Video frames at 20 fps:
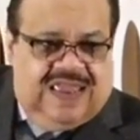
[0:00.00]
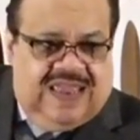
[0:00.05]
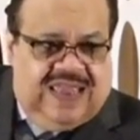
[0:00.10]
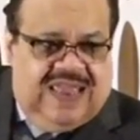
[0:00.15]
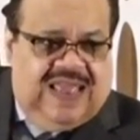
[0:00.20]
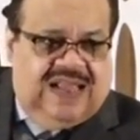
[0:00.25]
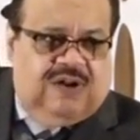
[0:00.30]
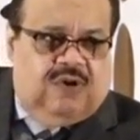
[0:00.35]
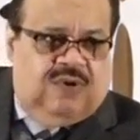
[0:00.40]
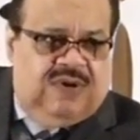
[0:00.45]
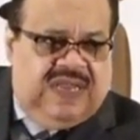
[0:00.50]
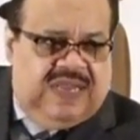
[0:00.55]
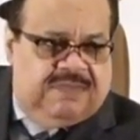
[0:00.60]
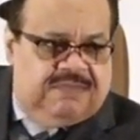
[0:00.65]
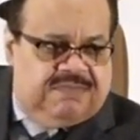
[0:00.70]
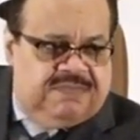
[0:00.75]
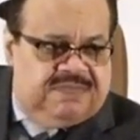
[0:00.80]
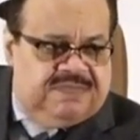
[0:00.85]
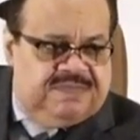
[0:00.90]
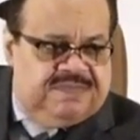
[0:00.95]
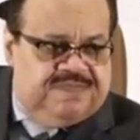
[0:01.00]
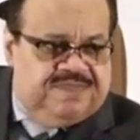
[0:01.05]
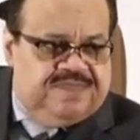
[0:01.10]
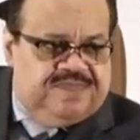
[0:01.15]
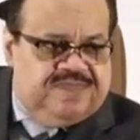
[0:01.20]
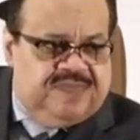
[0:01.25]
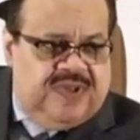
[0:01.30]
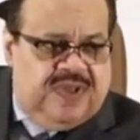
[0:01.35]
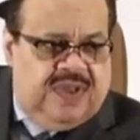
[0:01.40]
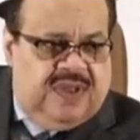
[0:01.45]
Elohim,
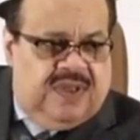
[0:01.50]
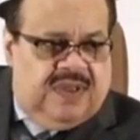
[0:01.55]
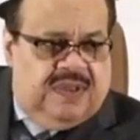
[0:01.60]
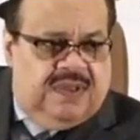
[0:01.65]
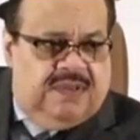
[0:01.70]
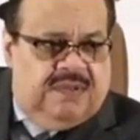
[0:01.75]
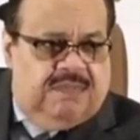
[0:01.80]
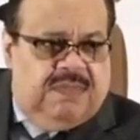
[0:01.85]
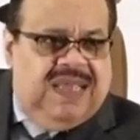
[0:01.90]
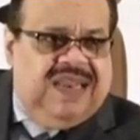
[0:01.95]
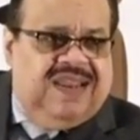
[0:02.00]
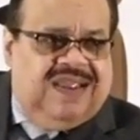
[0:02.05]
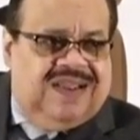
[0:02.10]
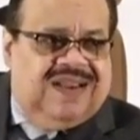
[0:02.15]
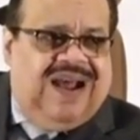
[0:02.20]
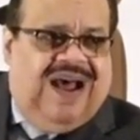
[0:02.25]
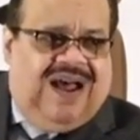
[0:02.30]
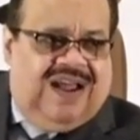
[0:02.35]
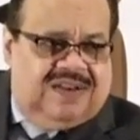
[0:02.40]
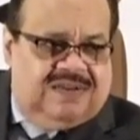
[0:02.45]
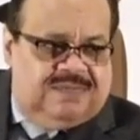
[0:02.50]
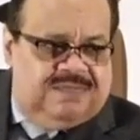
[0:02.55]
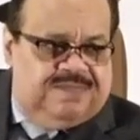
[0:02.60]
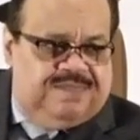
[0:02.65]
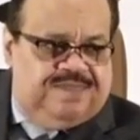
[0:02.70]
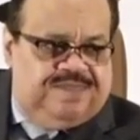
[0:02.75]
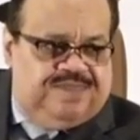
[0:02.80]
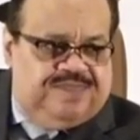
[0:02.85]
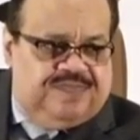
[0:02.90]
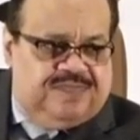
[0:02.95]
meaning God.
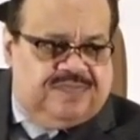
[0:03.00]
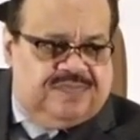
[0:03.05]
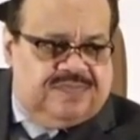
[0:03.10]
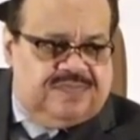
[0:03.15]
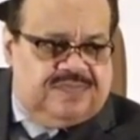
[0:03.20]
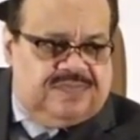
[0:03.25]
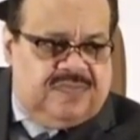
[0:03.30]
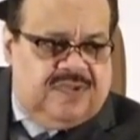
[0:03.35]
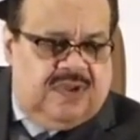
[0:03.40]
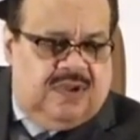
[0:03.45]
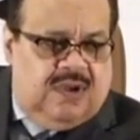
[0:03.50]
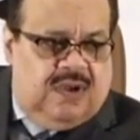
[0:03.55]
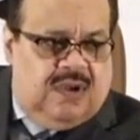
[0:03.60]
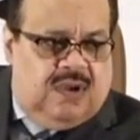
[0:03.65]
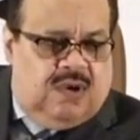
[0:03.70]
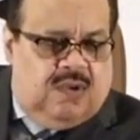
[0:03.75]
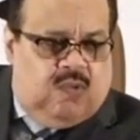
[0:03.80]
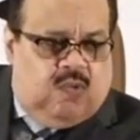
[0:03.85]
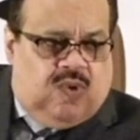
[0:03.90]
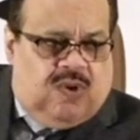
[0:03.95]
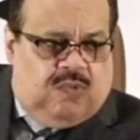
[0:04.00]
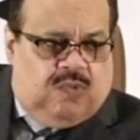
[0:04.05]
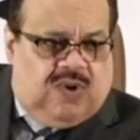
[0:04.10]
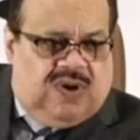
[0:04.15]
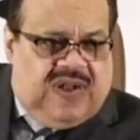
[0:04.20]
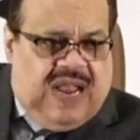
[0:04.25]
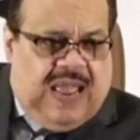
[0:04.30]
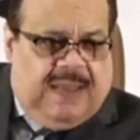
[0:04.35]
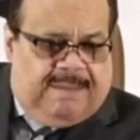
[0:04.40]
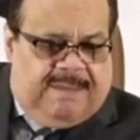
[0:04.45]
We're
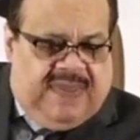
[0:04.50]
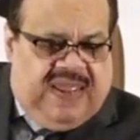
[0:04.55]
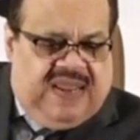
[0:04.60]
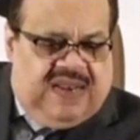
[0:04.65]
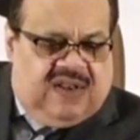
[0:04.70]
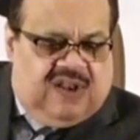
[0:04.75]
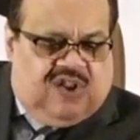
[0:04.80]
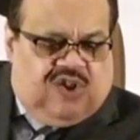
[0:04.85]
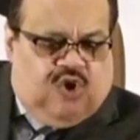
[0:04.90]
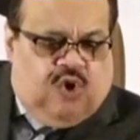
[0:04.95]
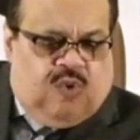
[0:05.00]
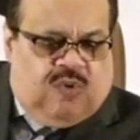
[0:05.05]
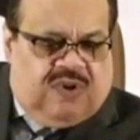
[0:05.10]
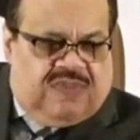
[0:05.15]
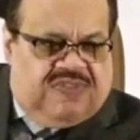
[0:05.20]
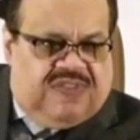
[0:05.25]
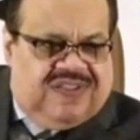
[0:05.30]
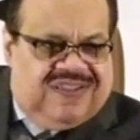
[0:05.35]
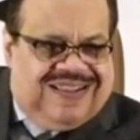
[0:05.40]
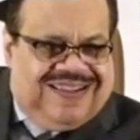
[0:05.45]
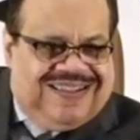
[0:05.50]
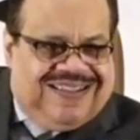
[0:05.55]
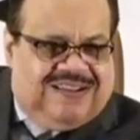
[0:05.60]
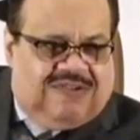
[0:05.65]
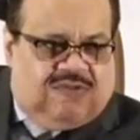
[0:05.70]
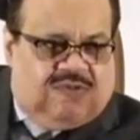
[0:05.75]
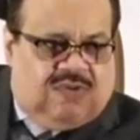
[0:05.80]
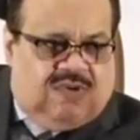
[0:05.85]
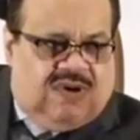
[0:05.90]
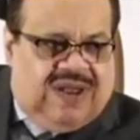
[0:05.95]
not made lower than the
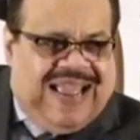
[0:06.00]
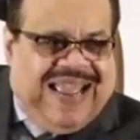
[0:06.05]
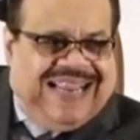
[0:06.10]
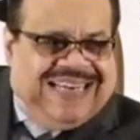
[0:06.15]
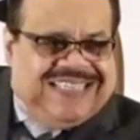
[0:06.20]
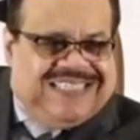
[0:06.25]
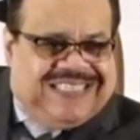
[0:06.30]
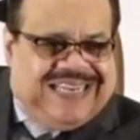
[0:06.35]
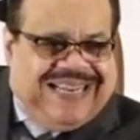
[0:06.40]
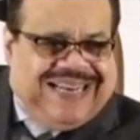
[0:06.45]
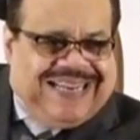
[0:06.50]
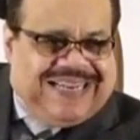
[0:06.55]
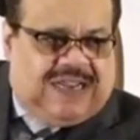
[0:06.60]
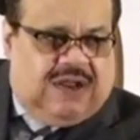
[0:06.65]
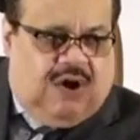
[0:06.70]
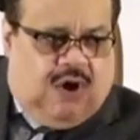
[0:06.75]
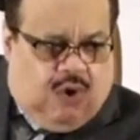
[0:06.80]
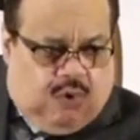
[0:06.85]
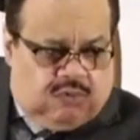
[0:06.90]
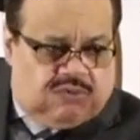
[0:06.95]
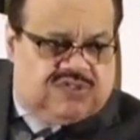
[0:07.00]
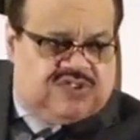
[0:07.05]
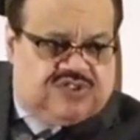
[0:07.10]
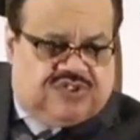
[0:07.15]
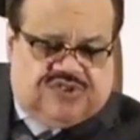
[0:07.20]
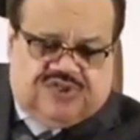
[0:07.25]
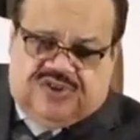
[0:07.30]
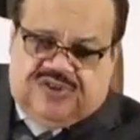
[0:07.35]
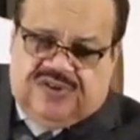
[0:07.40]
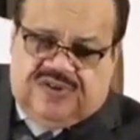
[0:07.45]
literal angelic
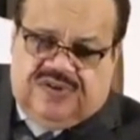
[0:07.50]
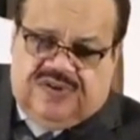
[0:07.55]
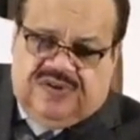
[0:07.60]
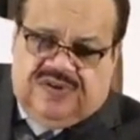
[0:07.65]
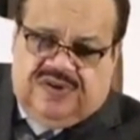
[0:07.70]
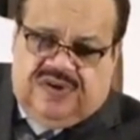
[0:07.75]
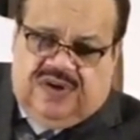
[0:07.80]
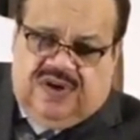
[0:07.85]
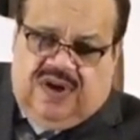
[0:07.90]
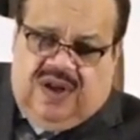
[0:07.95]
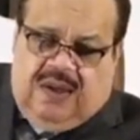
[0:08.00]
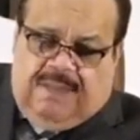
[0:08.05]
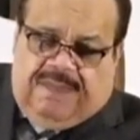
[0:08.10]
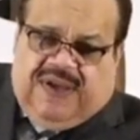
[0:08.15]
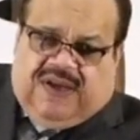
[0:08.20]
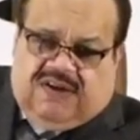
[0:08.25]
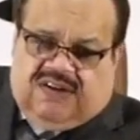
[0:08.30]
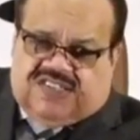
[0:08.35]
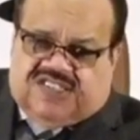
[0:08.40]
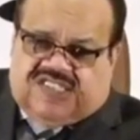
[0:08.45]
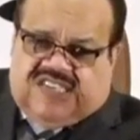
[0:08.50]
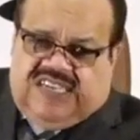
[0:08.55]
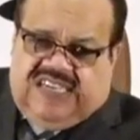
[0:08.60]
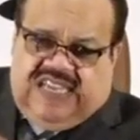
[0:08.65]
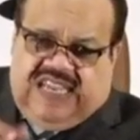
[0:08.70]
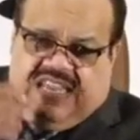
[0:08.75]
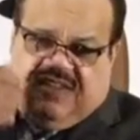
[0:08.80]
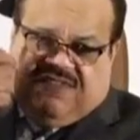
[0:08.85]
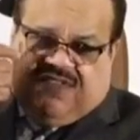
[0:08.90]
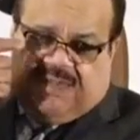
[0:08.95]
hosts. Because, see,
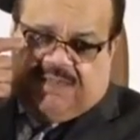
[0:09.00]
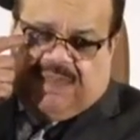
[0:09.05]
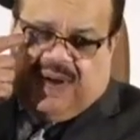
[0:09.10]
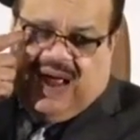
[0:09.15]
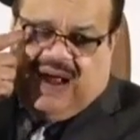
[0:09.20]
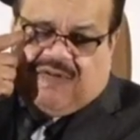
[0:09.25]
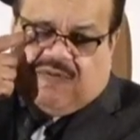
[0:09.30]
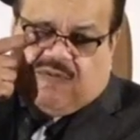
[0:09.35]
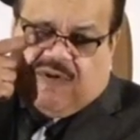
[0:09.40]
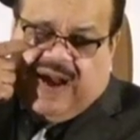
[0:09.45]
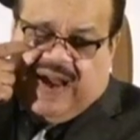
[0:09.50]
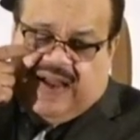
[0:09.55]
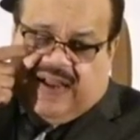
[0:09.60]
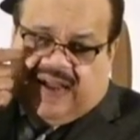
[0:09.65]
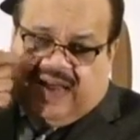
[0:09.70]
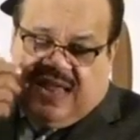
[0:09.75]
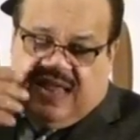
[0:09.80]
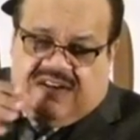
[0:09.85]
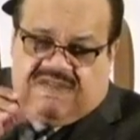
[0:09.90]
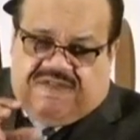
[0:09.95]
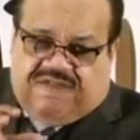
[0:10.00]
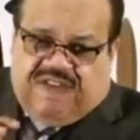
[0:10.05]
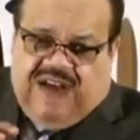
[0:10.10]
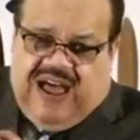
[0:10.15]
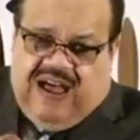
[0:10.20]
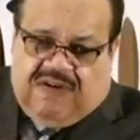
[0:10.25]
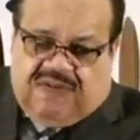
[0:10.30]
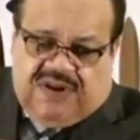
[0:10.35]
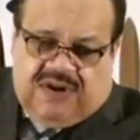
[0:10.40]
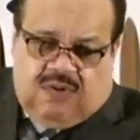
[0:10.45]
even by rank and
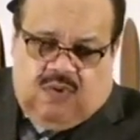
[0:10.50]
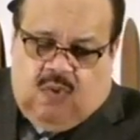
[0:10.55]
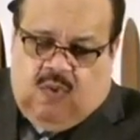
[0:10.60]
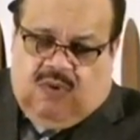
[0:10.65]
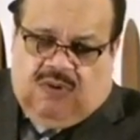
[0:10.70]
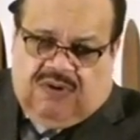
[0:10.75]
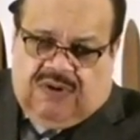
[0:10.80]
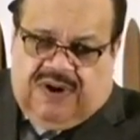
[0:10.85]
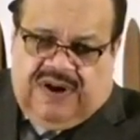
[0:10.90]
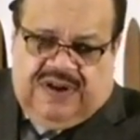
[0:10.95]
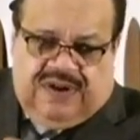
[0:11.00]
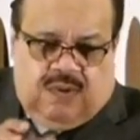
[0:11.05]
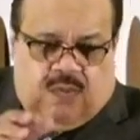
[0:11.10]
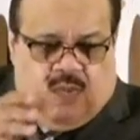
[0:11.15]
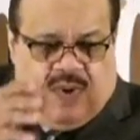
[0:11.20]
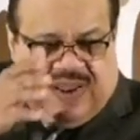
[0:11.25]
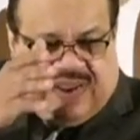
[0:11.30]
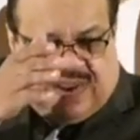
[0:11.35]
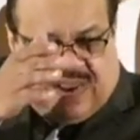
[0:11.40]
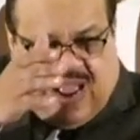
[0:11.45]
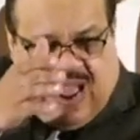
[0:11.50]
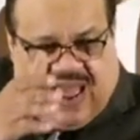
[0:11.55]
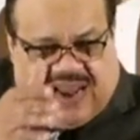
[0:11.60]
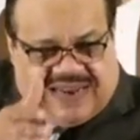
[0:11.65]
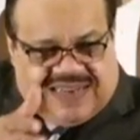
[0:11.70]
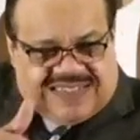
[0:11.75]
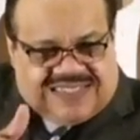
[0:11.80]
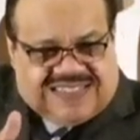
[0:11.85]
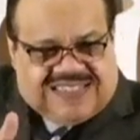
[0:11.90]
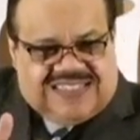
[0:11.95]
file and order, in the way God
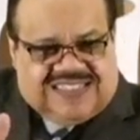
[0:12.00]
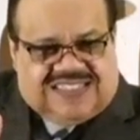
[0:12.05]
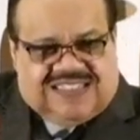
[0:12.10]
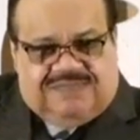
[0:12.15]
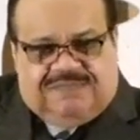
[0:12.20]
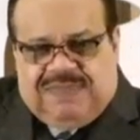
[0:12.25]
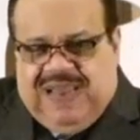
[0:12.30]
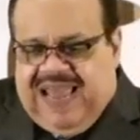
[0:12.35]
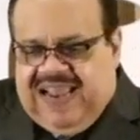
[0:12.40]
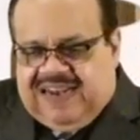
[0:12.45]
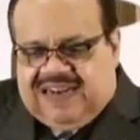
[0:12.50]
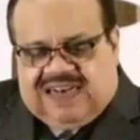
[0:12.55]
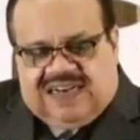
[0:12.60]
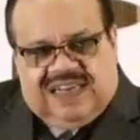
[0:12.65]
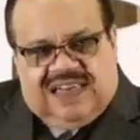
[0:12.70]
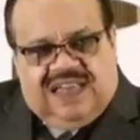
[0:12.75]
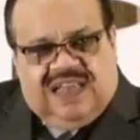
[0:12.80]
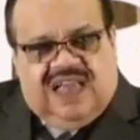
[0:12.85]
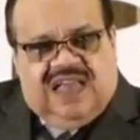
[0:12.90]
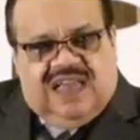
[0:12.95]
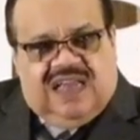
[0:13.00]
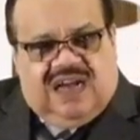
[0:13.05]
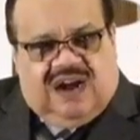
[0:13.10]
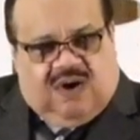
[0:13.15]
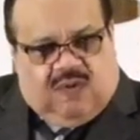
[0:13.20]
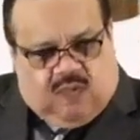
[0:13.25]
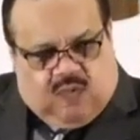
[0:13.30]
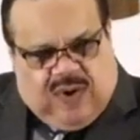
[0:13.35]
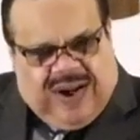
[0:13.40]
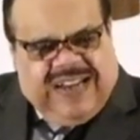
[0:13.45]
has systematically
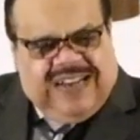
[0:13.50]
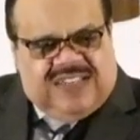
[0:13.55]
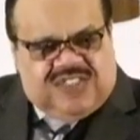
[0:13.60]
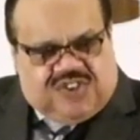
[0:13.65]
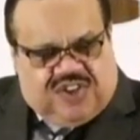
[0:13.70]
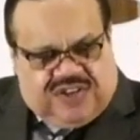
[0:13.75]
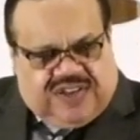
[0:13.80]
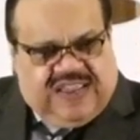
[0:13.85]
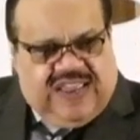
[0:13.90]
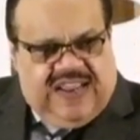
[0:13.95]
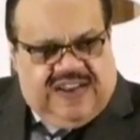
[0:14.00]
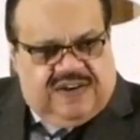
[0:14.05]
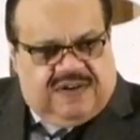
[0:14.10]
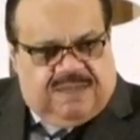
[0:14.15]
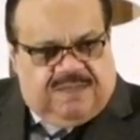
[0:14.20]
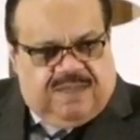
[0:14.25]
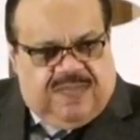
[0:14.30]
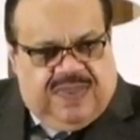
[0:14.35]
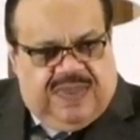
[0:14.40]
arranged the kingdom,